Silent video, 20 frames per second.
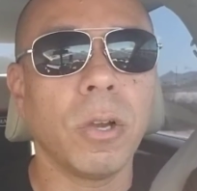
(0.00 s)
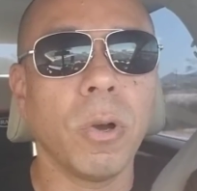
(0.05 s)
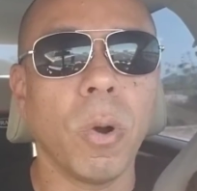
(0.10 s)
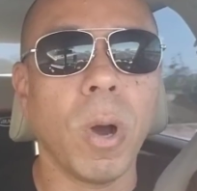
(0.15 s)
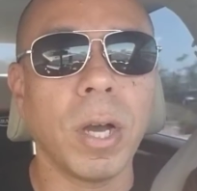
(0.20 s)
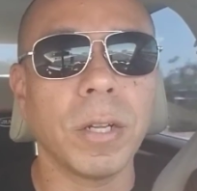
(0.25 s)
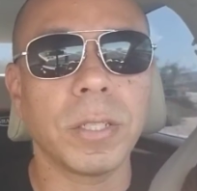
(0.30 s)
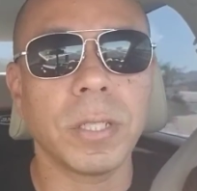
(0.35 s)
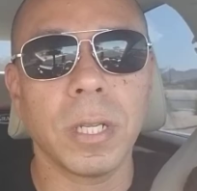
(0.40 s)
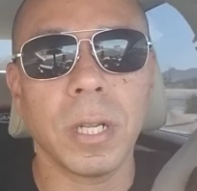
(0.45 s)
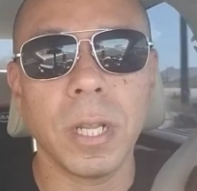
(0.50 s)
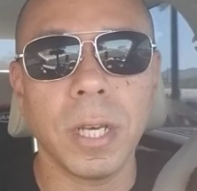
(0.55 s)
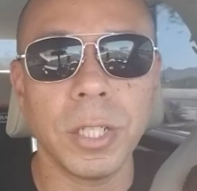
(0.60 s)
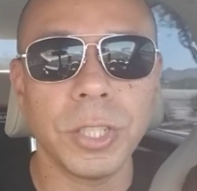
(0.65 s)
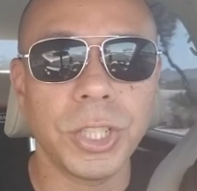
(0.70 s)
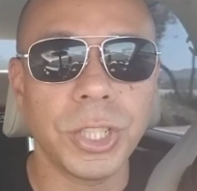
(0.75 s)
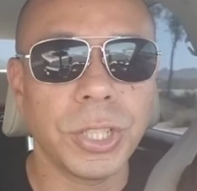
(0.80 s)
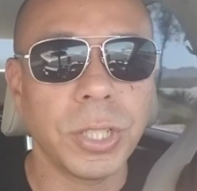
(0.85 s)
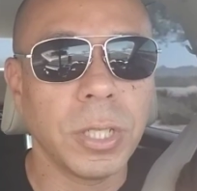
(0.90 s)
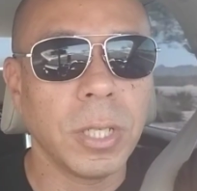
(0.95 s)
Go out to
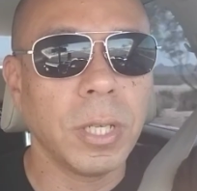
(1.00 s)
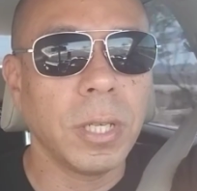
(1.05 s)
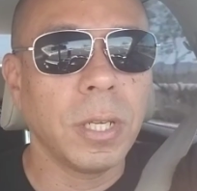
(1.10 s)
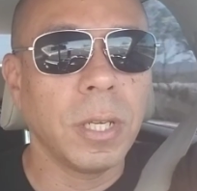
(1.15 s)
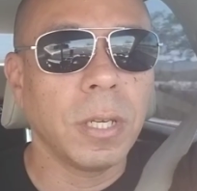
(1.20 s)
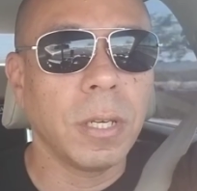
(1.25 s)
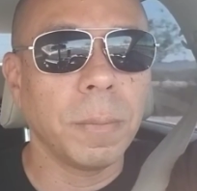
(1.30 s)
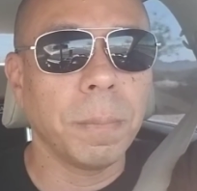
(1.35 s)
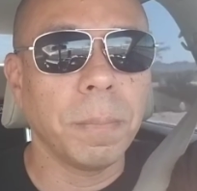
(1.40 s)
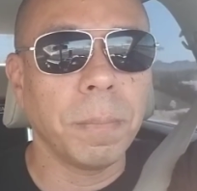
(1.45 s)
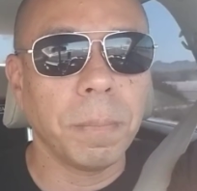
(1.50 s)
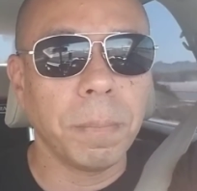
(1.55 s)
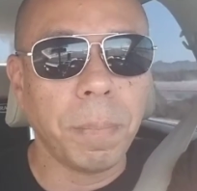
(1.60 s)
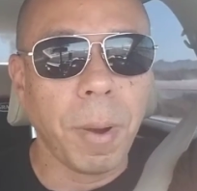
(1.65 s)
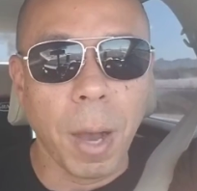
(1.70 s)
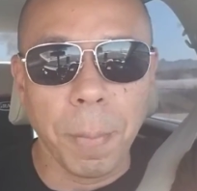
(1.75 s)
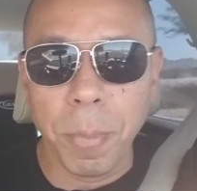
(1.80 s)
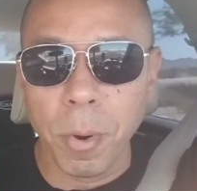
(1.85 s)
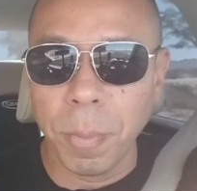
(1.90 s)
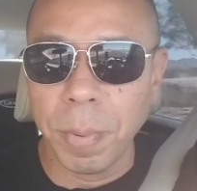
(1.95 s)
lunch,
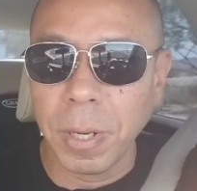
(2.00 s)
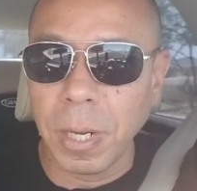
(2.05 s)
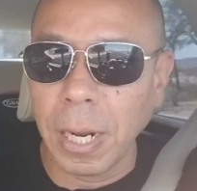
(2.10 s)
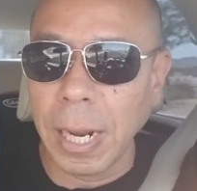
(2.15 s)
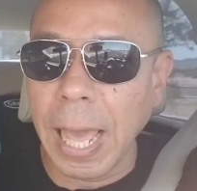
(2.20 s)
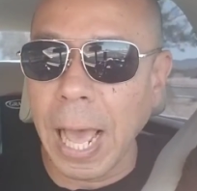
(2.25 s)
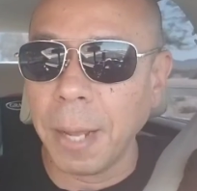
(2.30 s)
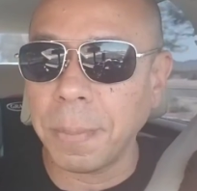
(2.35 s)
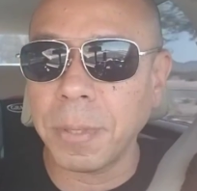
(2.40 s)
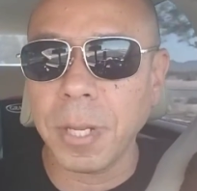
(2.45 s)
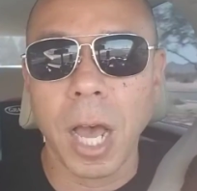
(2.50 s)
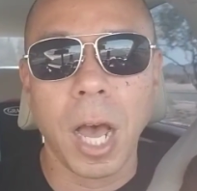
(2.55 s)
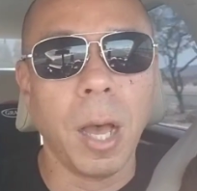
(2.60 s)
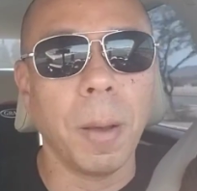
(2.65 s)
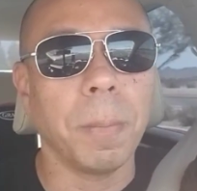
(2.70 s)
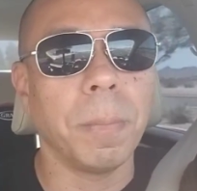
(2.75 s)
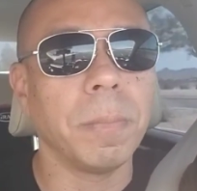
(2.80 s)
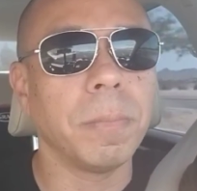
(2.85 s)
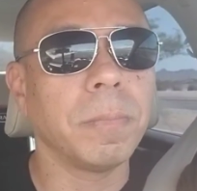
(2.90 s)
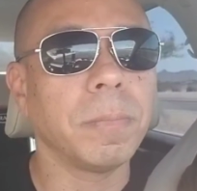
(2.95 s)
pop open a laptop,